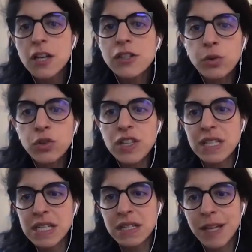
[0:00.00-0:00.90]

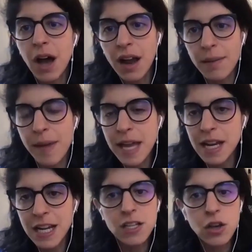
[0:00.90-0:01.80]
Solutions need to be
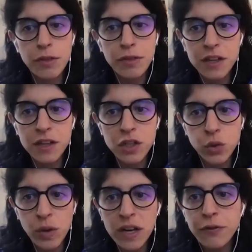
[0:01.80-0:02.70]
automated. And so within
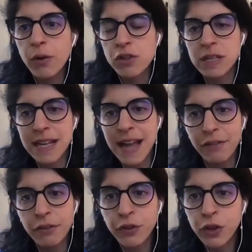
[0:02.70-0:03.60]
24 hours, you need to
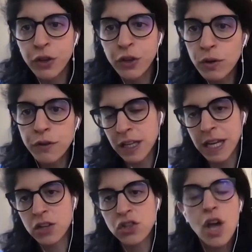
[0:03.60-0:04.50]
have a view of your
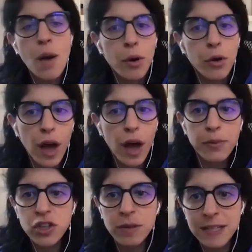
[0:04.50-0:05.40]
lineage, both
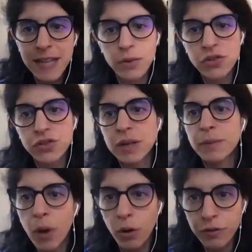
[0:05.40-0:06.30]
upstream and
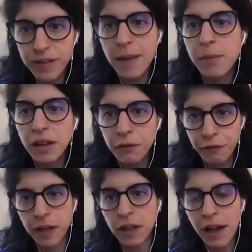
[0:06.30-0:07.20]
downstream, both table and
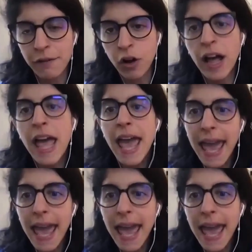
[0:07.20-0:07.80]
field level.